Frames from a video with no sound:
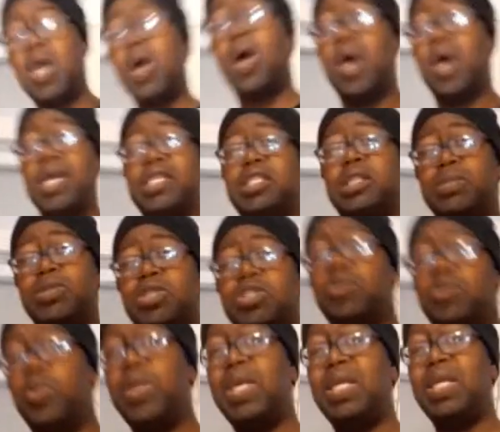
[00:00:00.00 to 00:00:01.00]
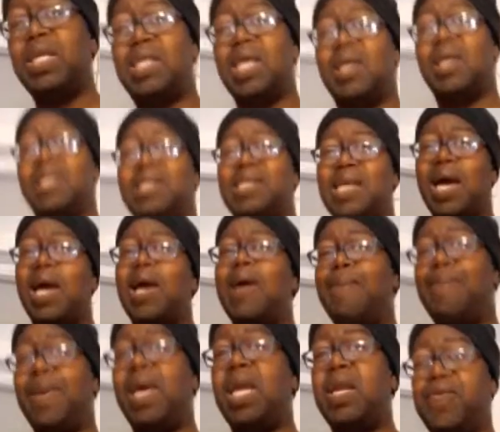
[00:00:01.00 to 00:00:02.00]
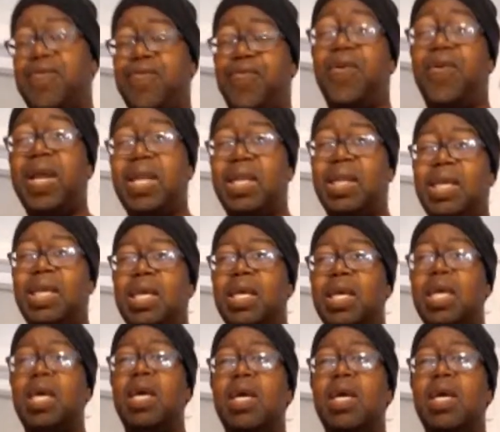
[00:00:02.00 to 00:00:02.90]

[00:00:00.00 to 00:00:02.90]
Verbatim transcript: there are some sweets that are diabetic friendly.